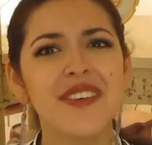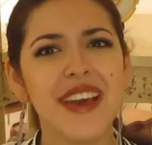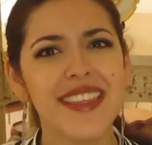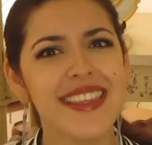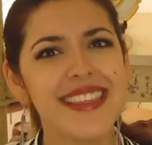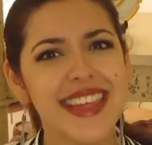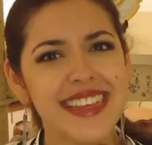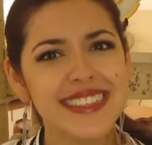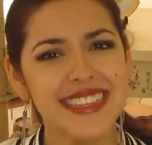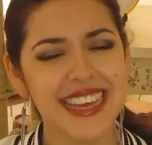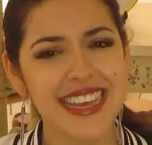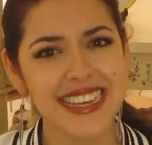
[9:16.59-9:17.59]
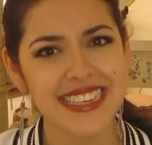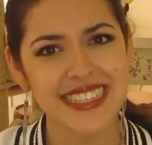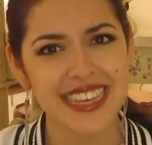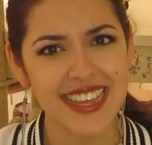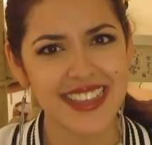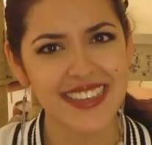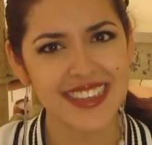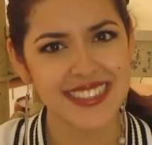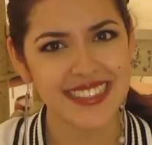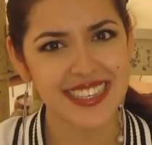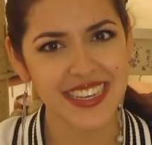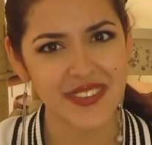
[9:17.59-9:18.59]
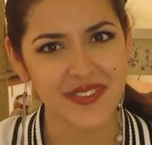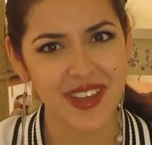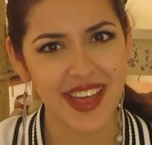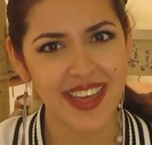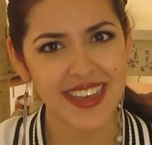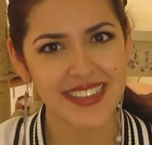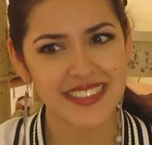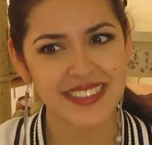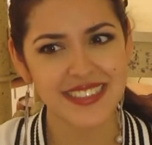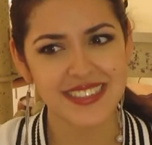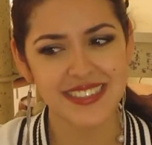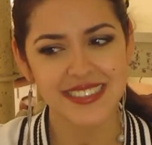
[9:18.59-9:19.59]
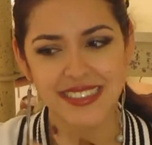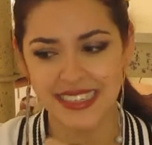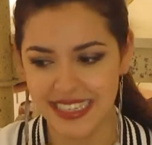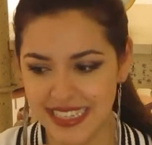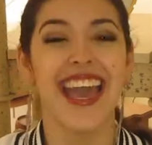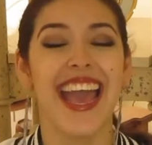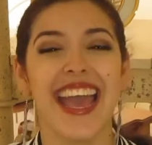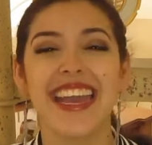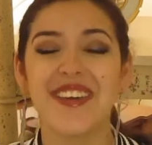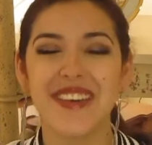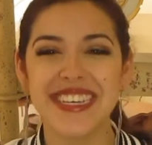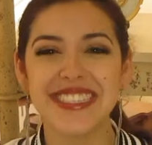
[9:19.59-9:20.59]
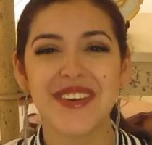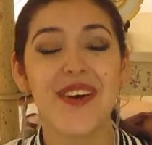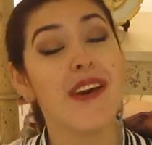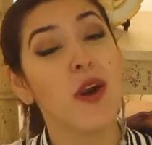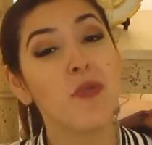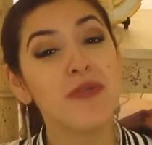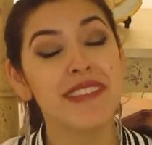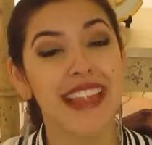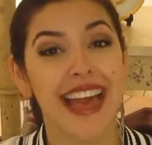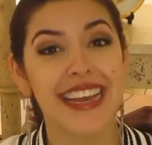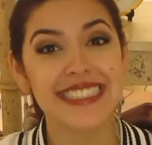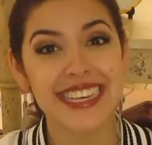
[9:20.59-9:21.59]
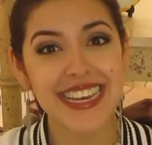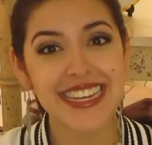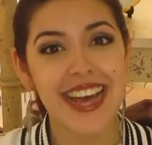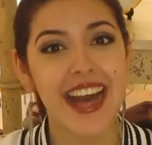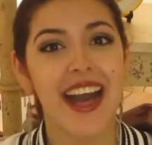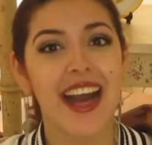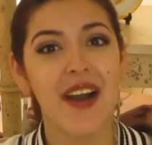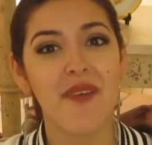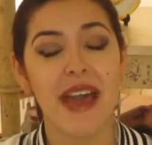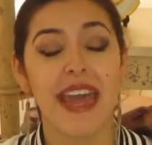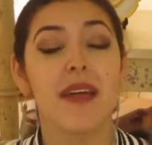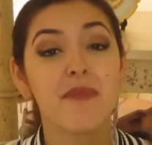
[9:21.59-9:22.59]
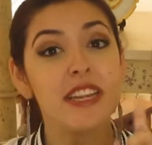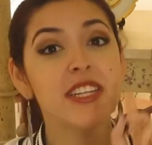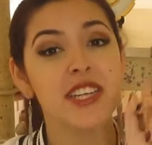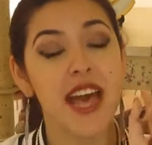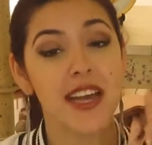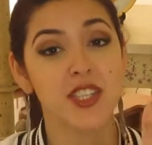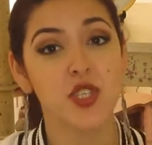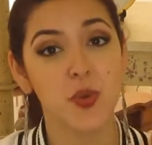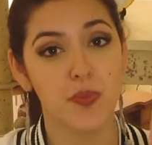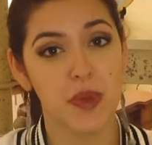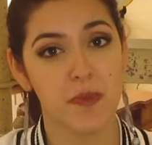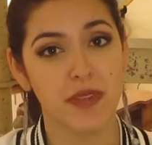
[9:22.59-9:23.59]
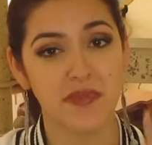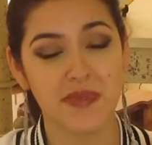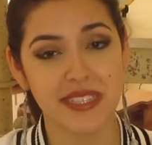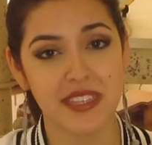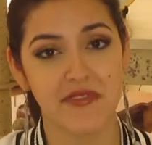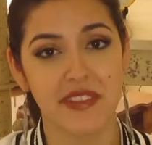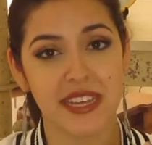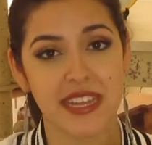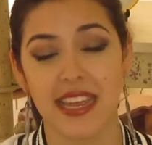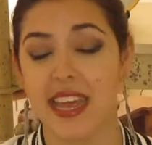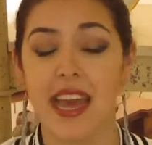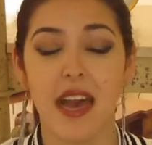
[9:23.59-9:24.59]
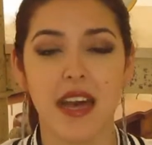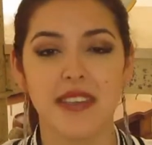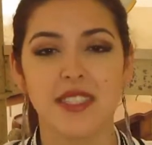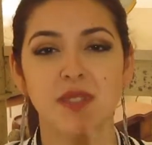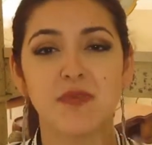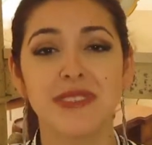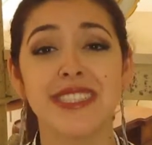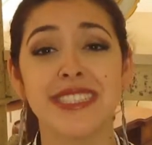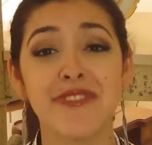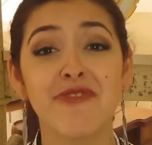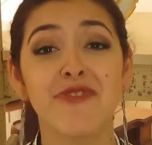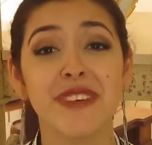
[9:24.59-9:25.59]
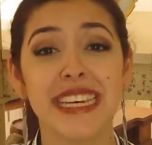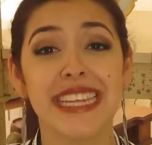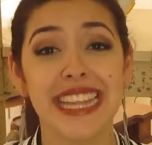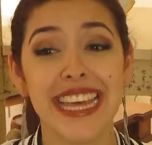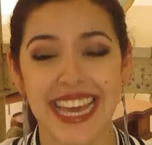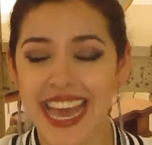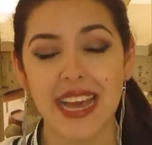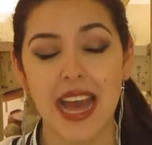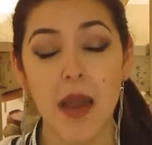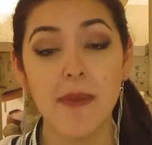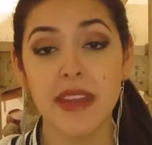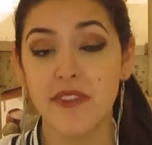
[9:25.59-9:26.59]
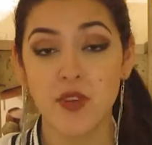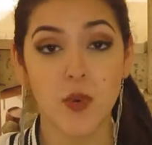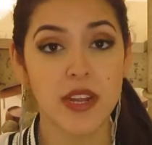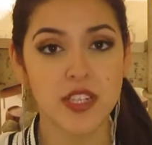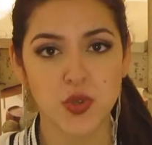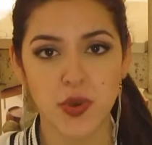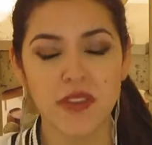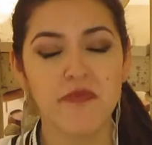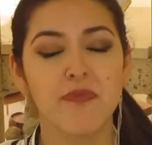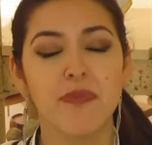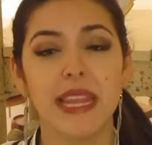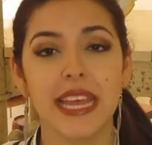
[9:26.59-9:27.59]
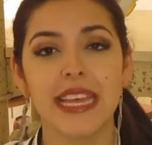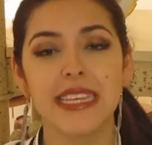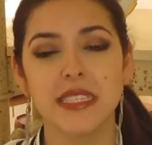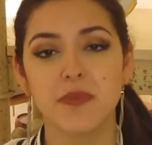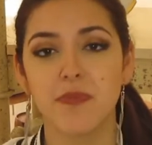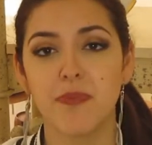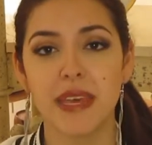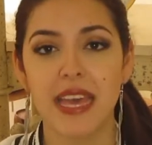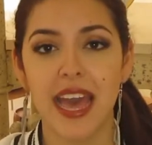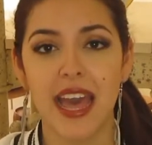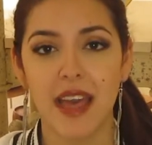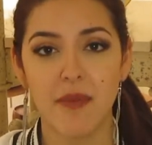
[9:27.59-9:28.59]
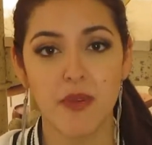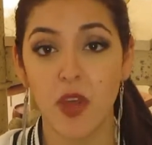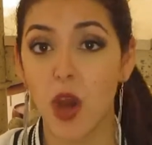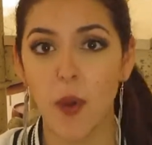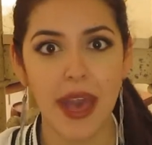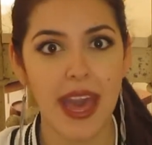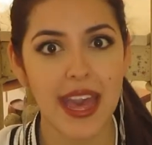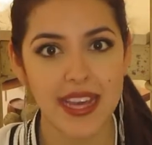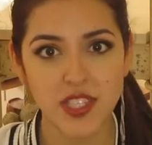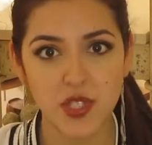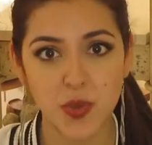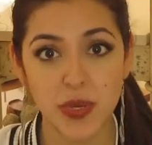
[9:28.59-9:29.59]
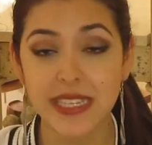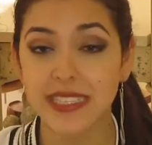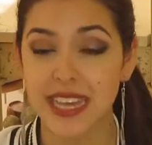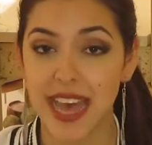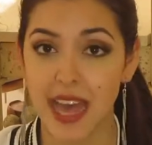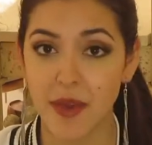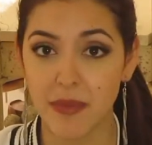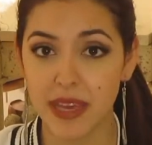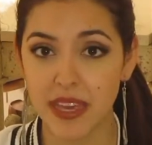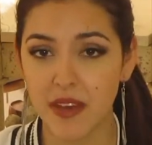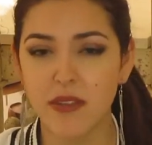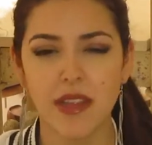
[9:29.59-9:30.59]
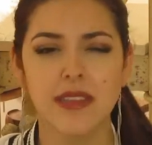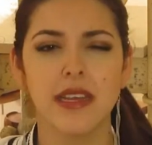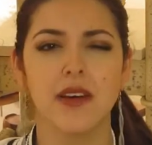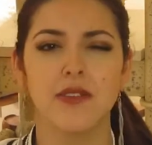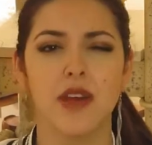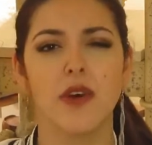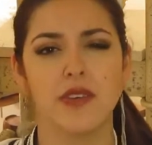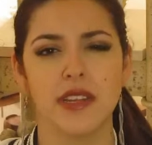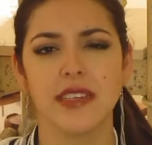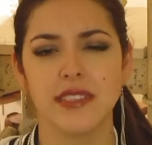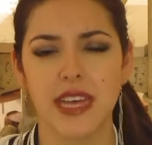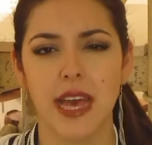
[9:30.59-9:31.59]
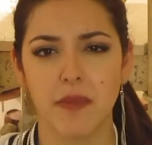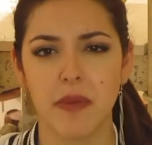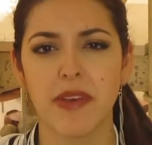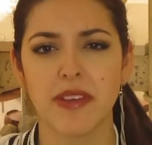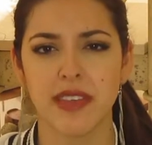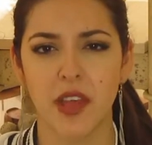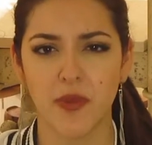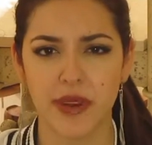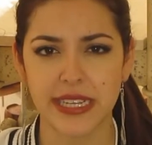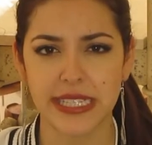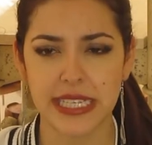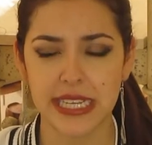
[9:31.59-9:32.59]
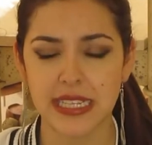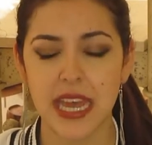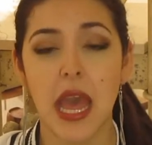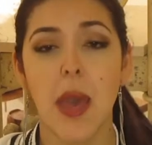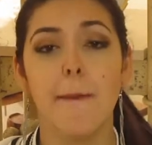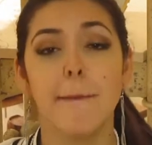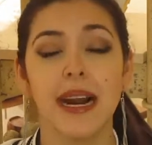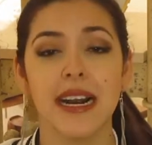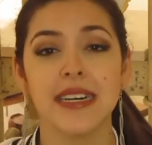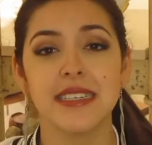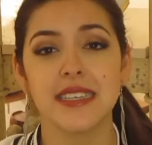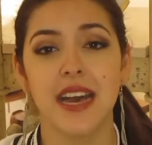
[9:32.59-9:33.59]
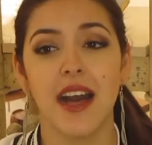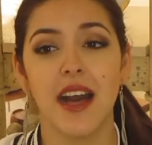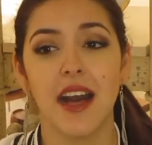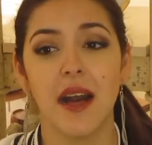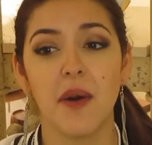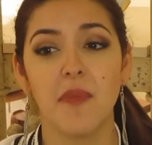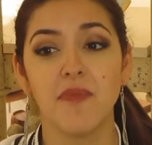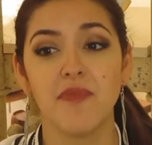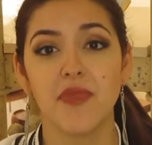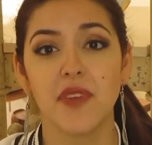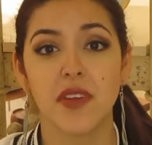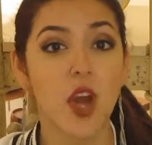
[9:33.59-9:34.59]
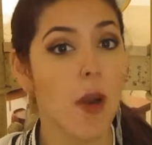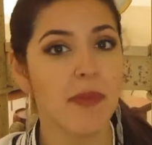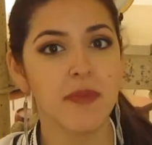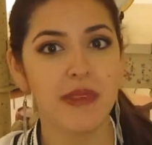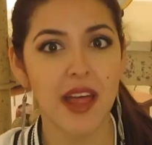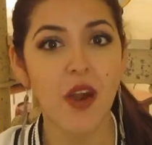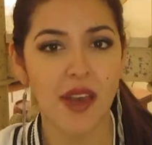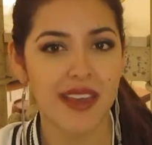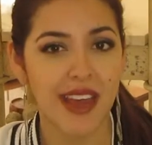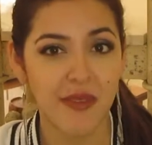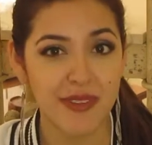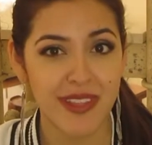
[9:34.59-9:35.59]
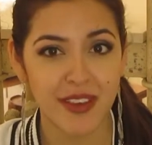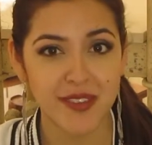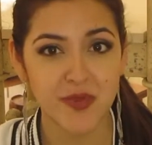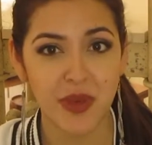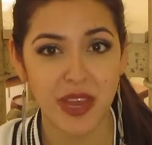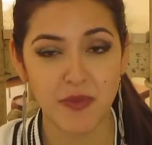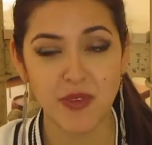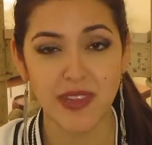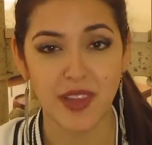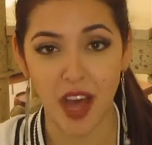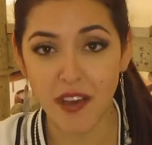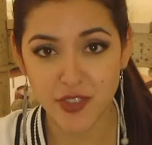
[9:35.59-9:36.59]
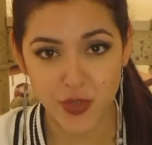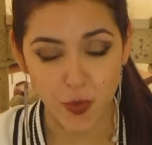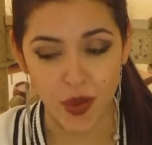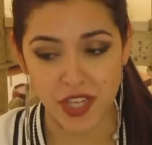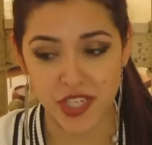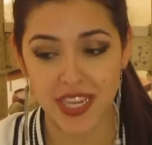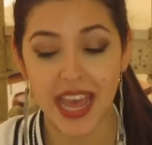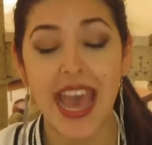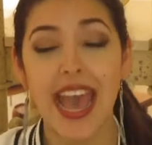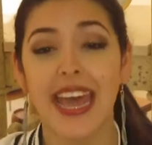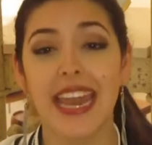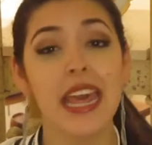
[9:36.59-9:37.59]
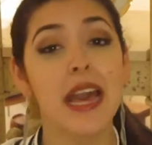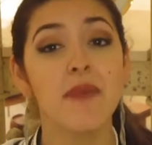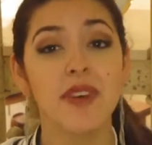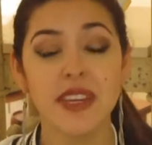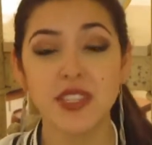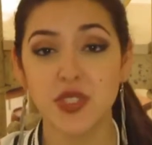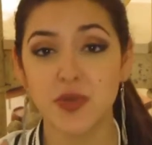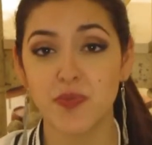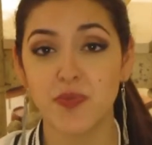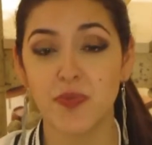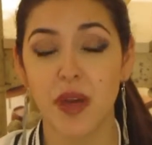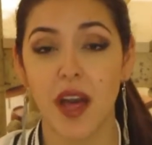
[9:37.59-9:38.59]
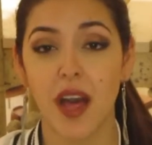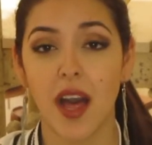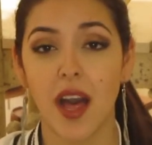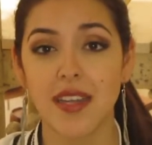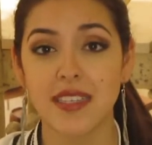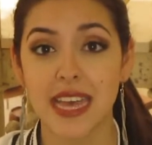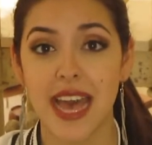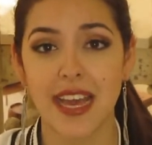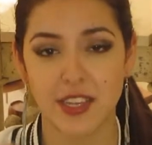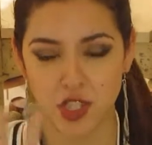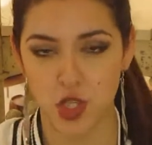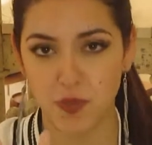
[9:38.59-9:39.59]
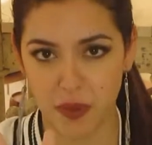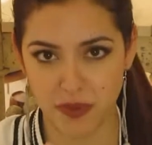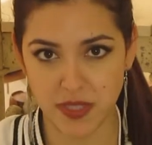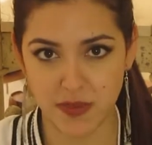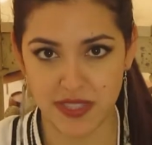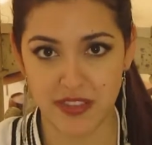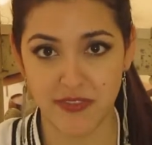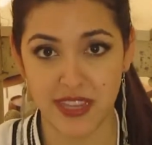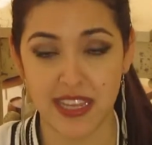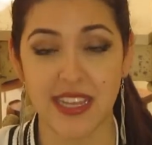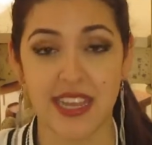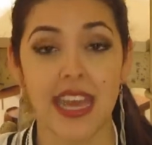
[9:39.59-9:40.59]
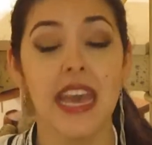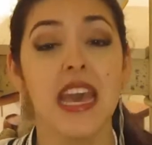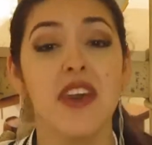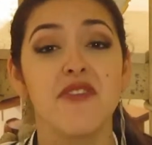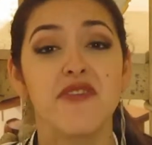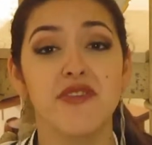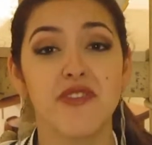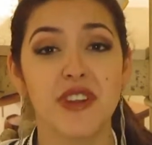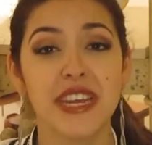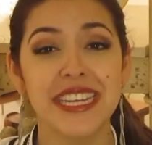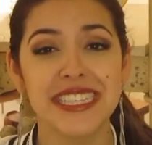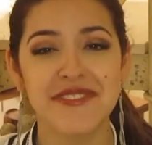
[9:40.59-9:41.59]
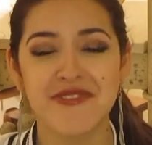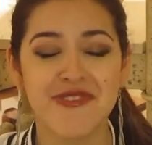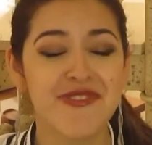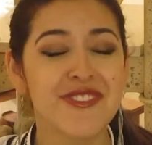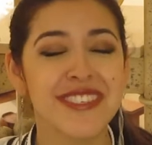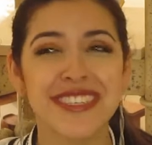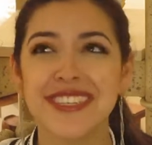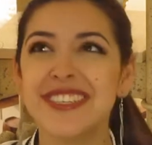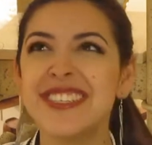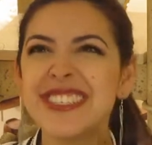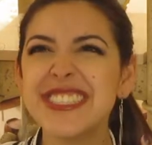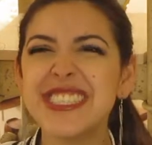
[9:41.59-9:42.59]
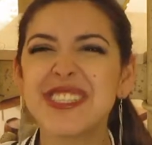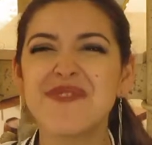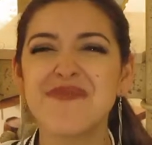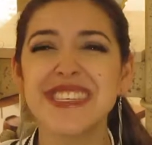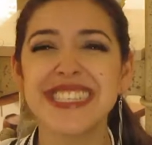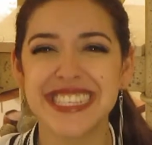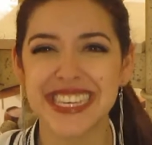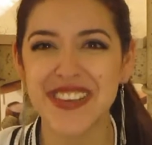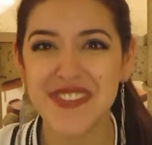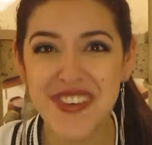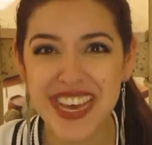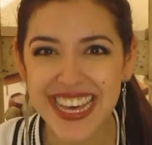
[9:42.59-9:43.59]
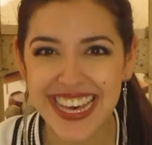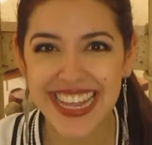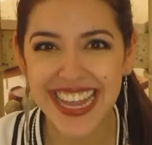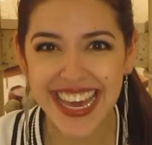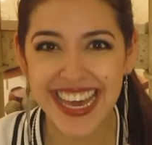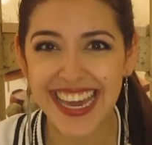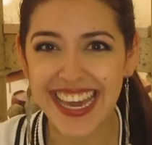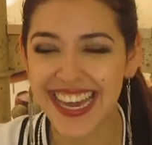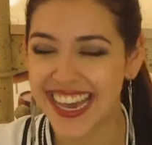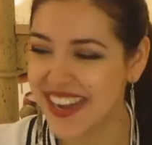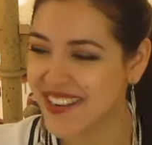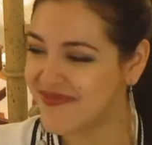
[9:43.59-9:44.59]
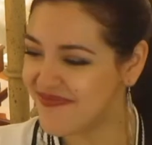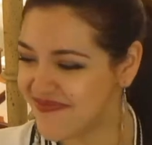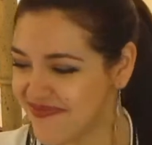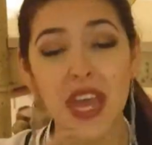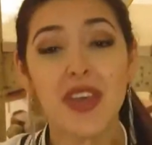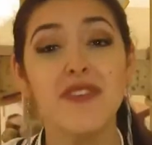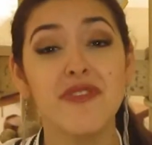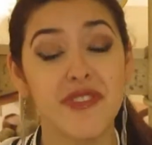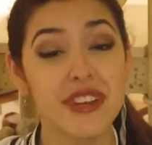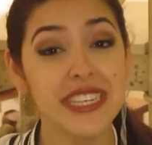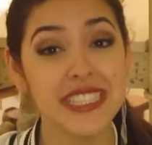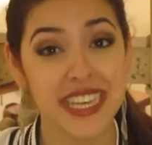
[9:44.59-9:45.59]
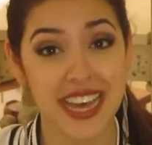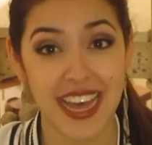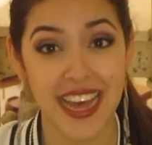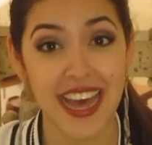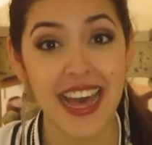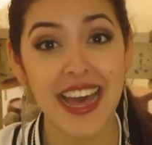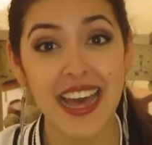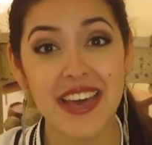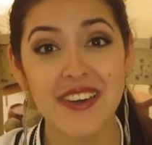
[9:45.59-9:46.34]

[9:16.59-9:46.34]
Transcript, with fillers: So I think that's it. I think that's it, right? Anyway, so I hope you liked it, uh, and I'm gonna tag two people specifically. Uh, specifically, I mean, if you wanna do it, please be a, go ahead, do it, and tag me. Oh no, no, not tag me because I already did it. But uh, comment below. I, I would love to. I would love to watch it, and I am going to uh, tag two people specifically. Specifically, Freedia,